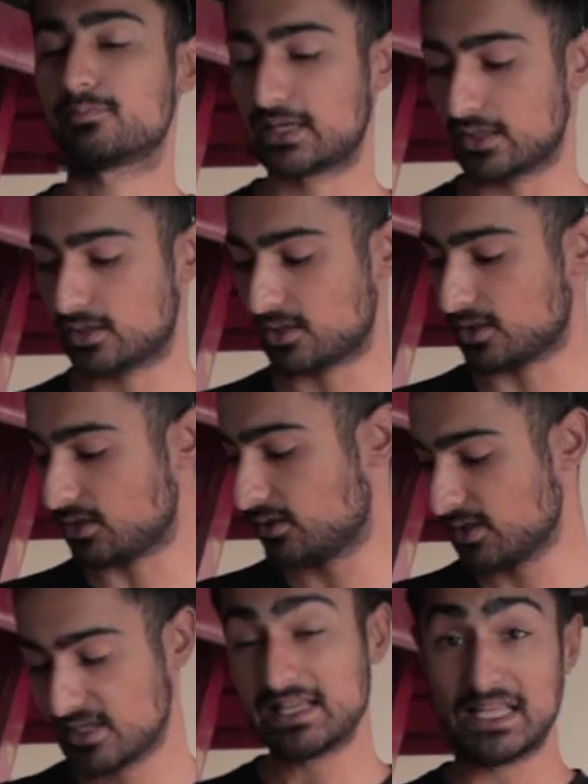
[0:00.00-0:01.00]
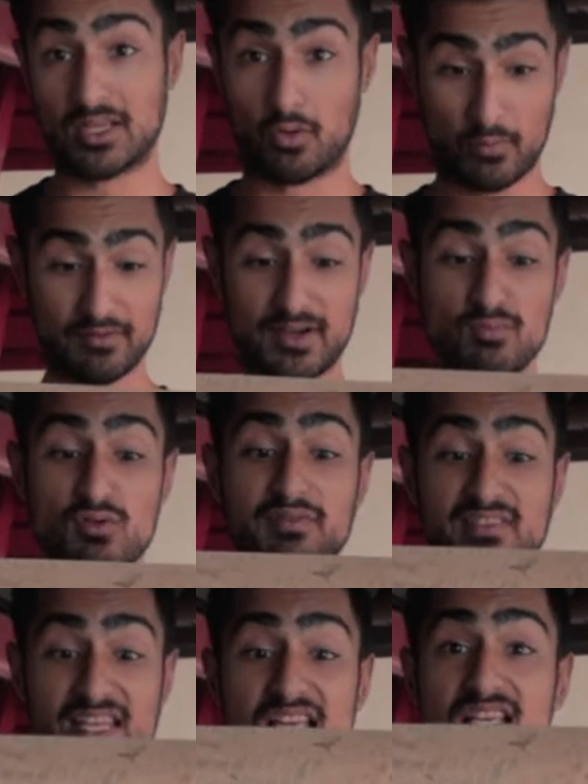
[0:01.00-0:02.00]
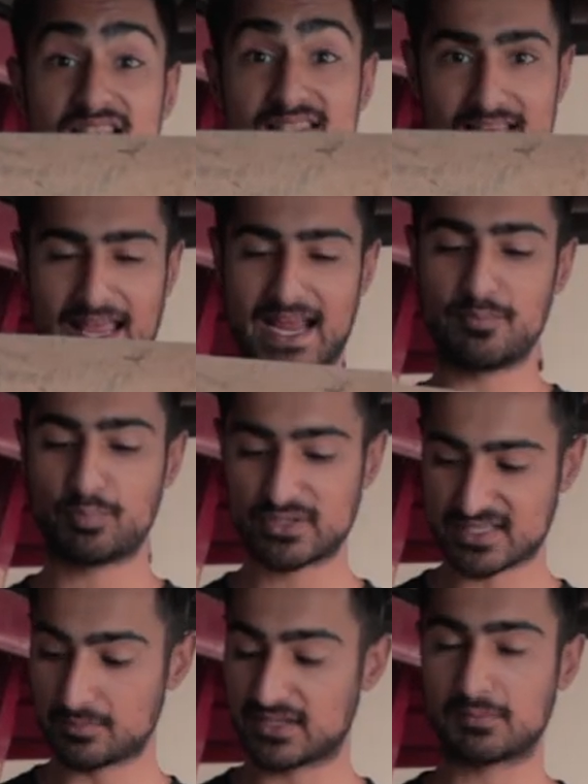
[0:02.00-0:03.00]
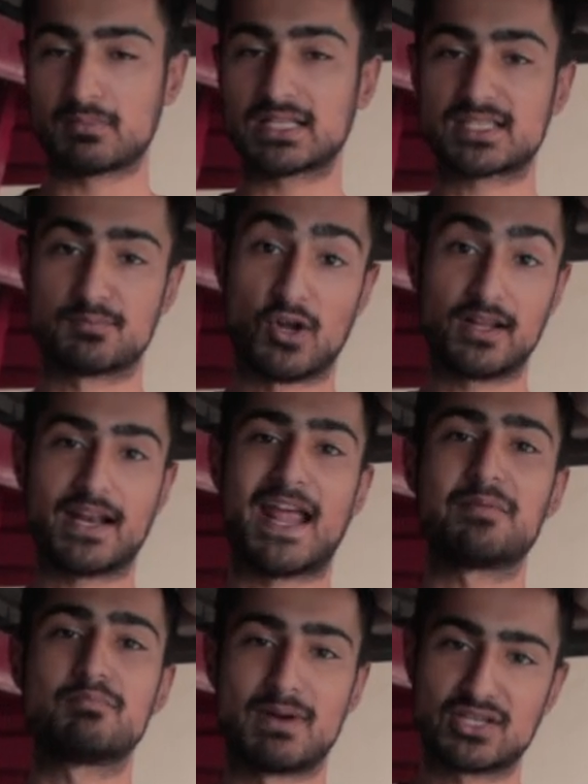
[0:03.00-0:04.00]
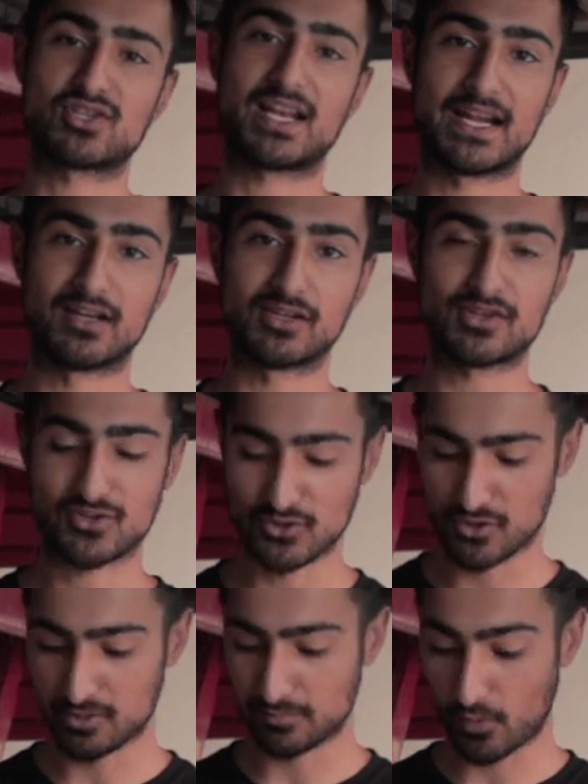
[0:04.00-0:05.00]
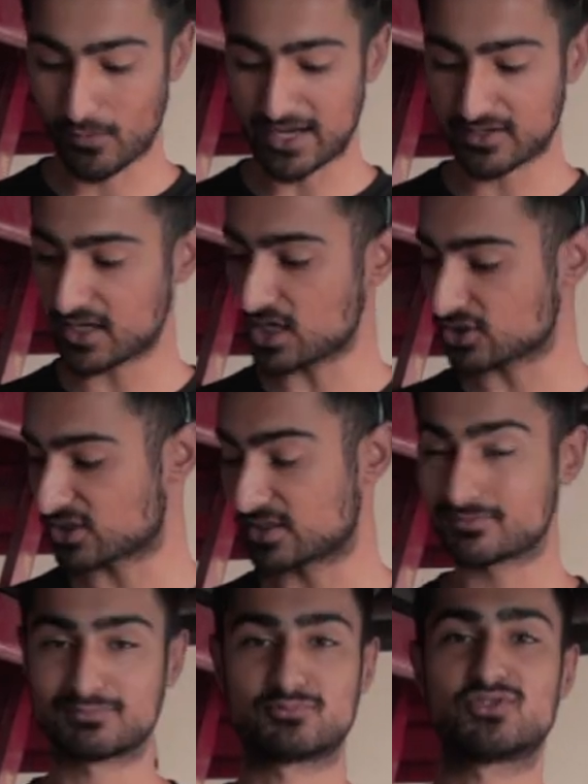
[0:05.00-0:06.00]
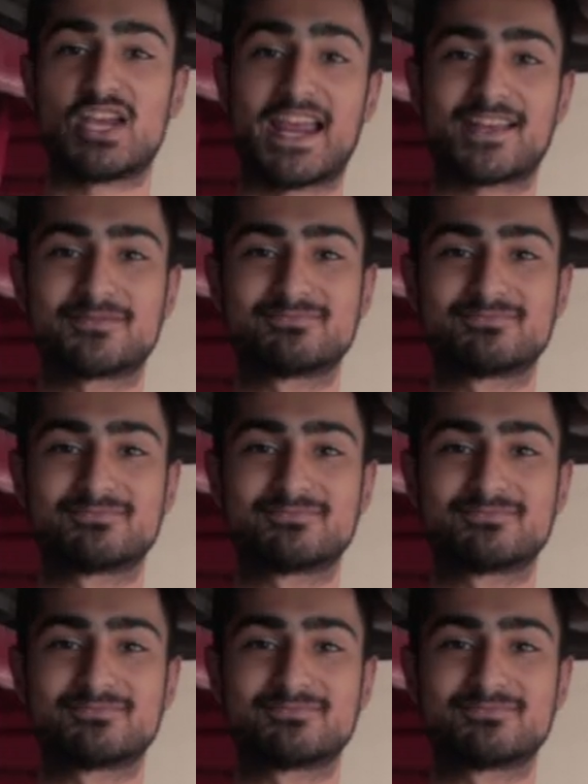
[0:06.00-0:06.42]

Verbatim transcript: But we've removed this and put something much smaller and much lighter. So weight reduction, check.